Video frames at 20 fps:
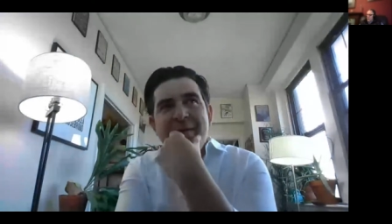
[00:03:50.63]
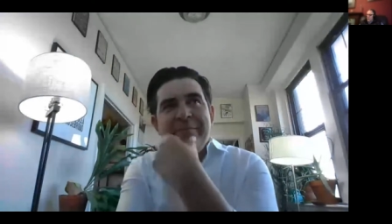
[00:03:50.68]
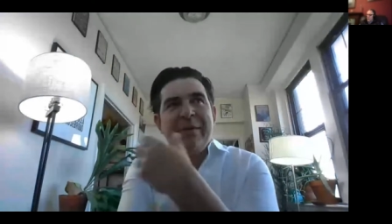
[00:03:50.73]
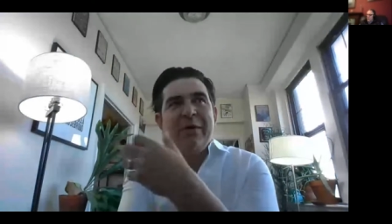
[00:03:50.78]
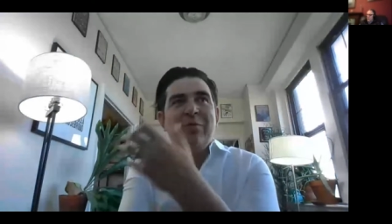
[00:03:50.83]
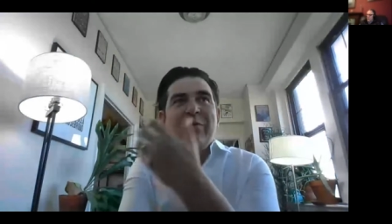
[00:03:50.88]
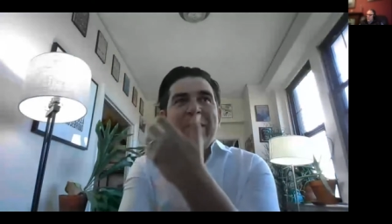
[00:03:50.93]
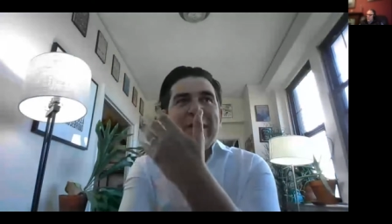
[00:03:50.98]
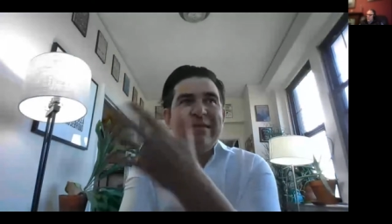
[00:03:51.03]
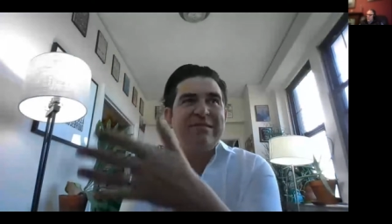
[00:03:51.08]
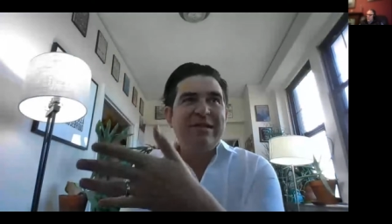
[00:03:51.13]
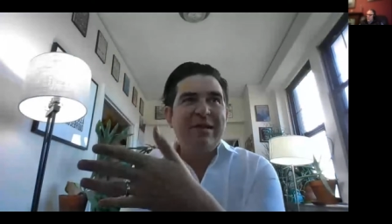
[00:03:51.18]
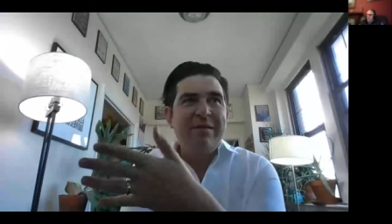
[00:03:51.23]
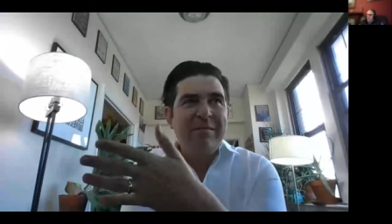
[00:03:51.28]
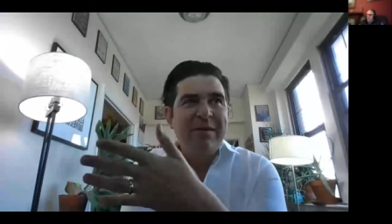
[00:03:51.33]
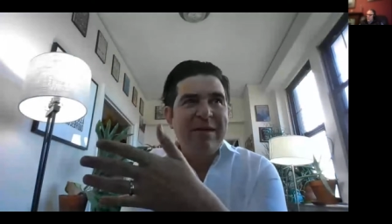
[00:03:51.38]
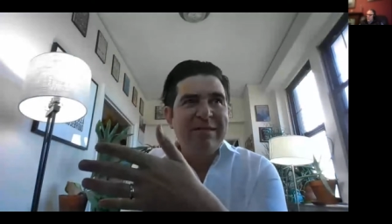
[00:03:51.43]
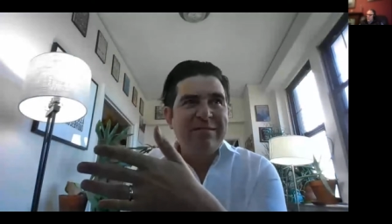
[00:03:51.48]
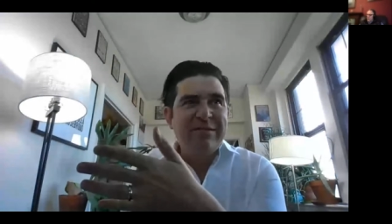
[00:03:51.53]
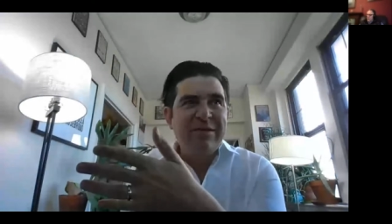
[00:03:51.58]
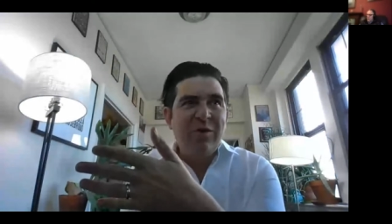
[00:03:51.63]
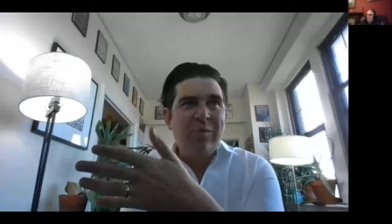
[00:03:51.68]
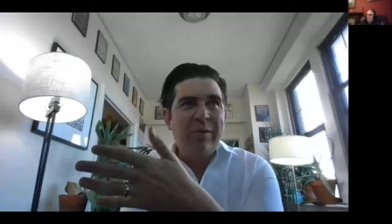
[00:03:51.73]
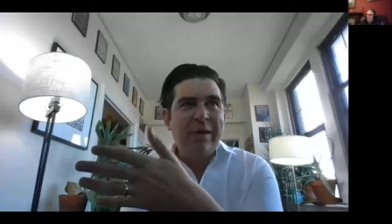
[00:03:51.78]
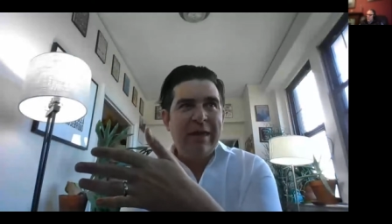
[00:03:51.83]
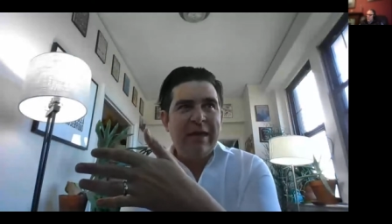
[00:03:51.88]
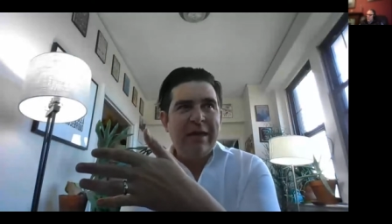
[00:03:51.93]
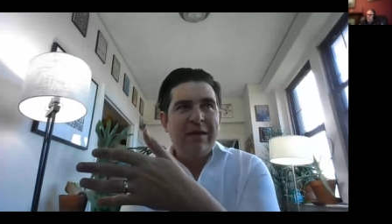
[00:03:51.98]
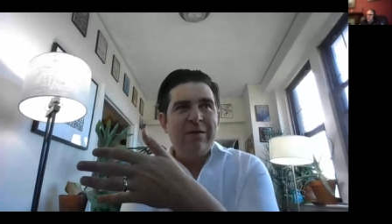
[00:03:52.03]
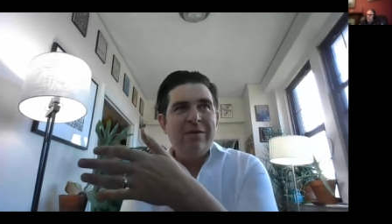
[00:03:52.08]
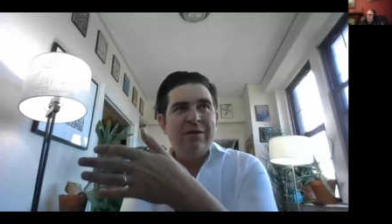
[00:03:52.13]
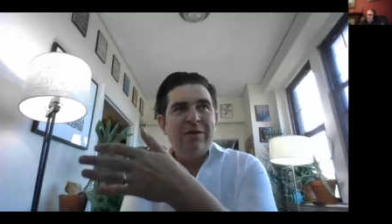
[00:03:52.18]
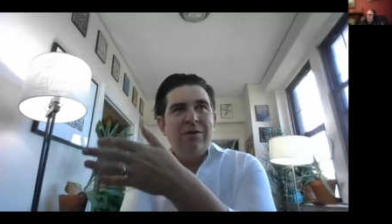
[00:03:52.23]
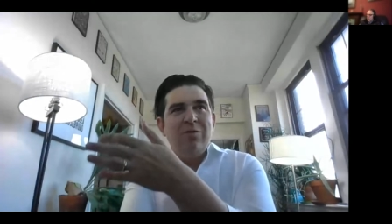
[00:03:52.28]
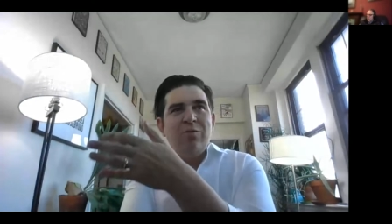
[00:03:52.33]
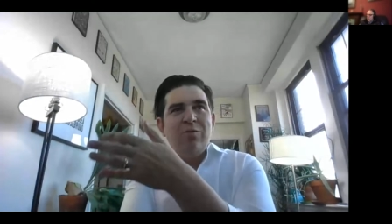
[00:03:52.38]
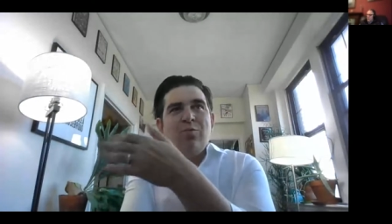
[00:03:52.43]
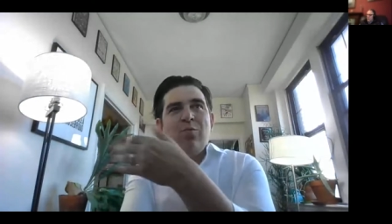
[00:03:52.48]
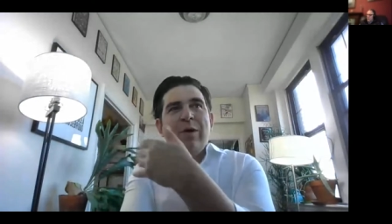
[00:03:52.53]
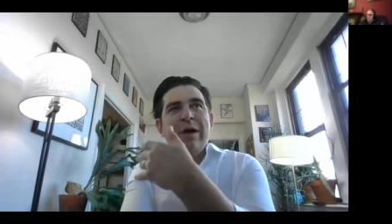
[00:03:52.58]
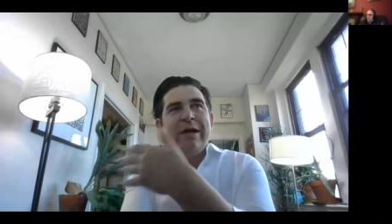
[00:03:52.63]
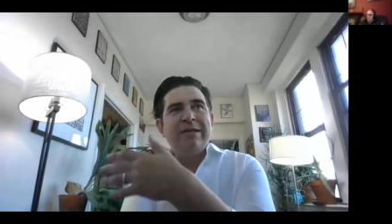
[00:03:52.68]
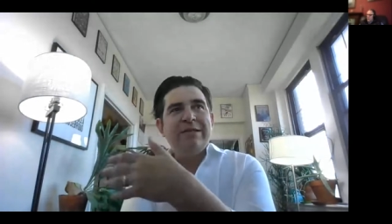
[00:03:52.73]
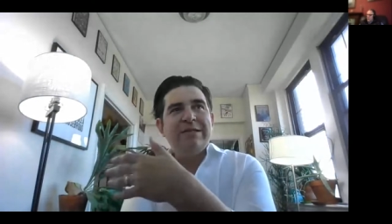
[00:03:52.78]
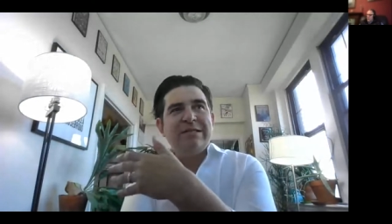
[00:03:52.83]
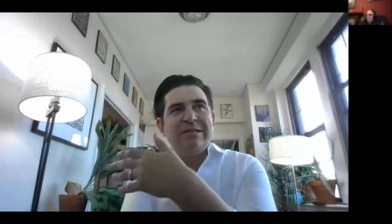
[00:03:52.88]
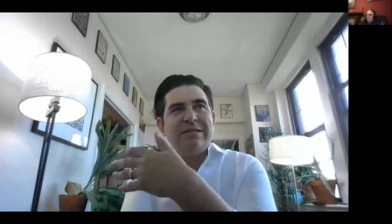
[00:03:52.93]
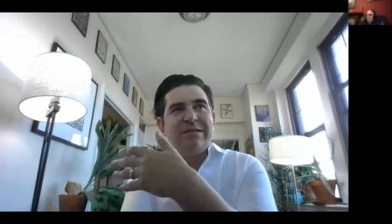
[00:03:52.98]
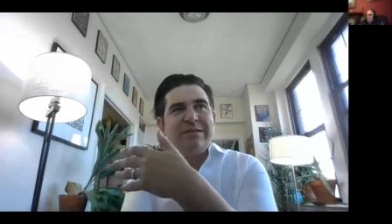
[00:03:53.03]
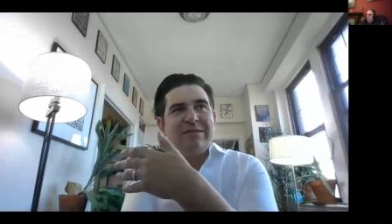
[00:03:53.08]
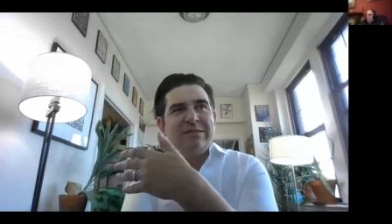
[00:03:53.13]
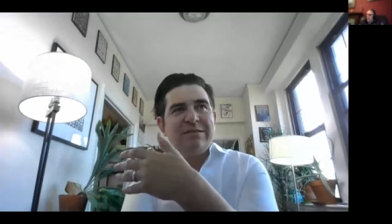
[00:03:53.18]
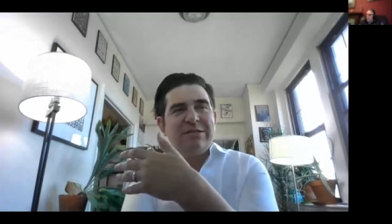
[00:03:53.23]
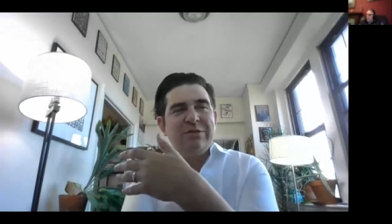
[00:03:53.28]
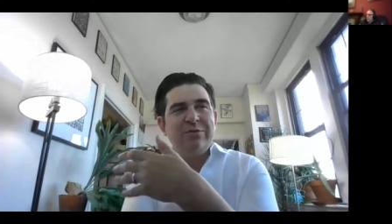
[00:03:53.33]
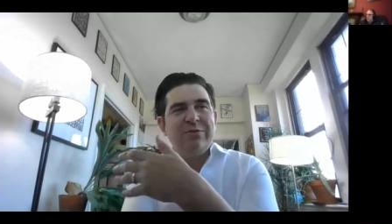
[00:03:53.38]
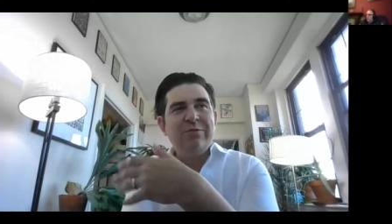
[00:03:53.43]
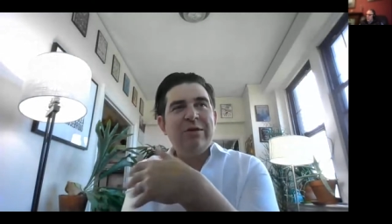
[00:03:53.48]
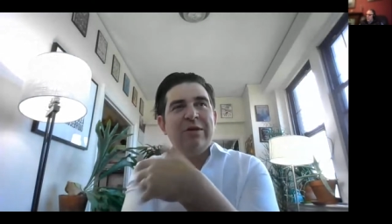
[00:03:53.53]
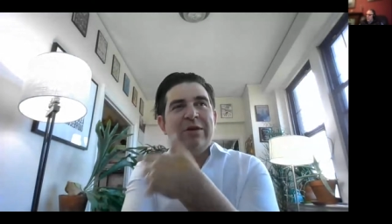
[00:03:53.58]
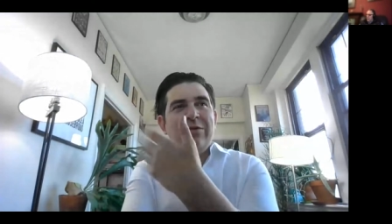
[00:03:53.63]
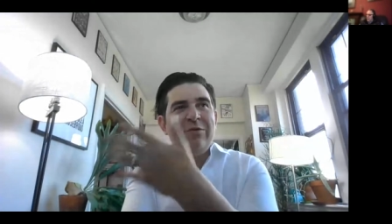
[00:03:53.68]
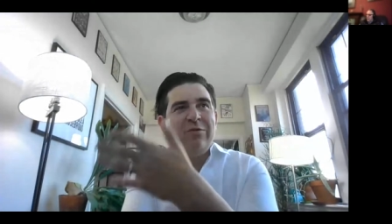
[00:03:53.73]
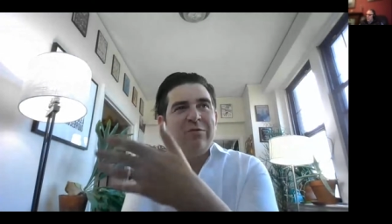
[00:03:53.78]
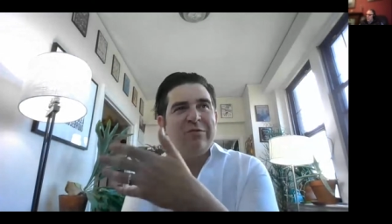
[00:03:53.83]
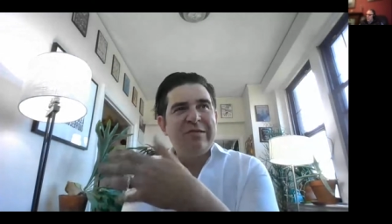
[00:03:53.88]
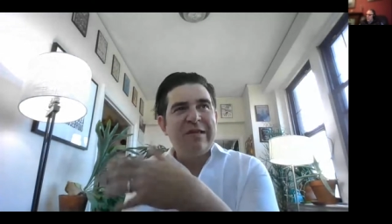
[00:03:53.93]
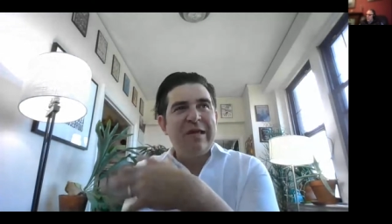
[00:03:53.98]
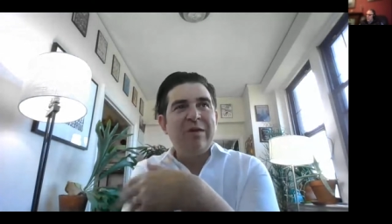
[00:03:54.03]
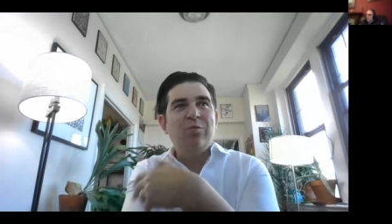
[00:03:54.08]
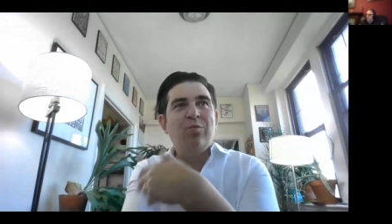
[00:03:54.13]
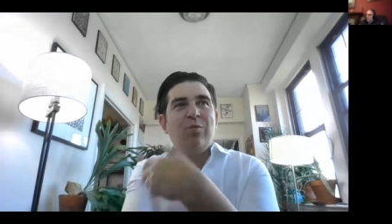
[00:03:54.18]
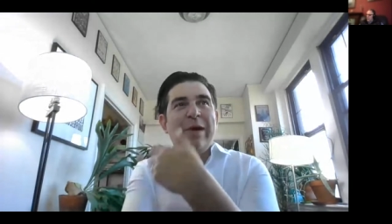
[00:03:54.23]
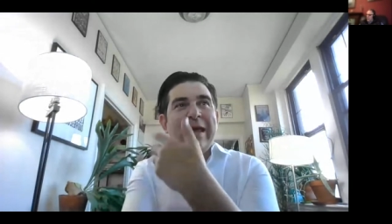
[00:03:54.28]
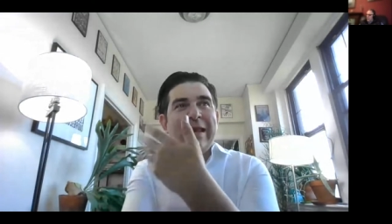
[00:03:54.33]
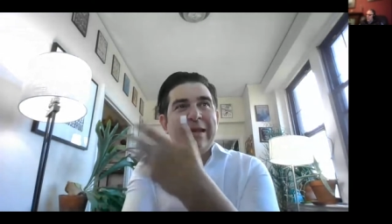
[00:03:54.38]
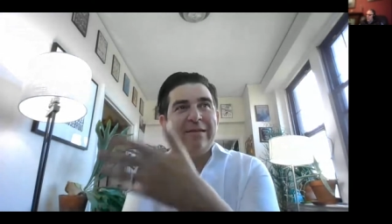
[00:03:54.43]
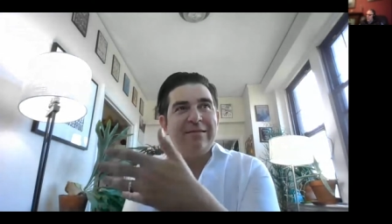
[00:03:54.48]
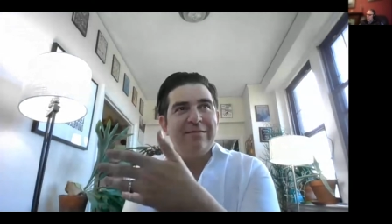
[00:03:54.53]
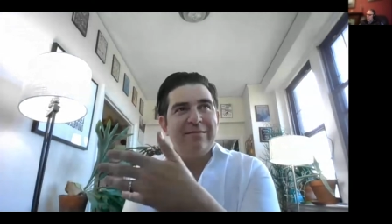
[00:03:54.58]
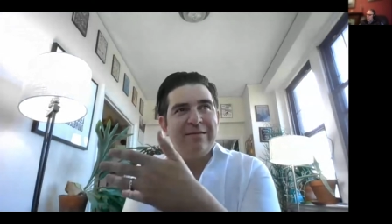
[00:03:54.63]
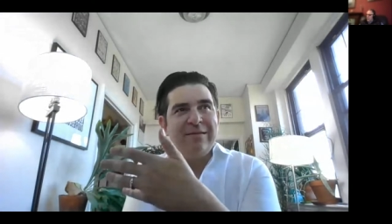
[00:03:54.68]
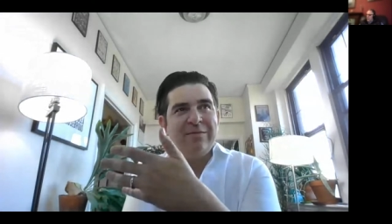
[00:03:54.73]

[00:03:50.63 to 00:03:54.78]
but wisdom is knowing what to use and when,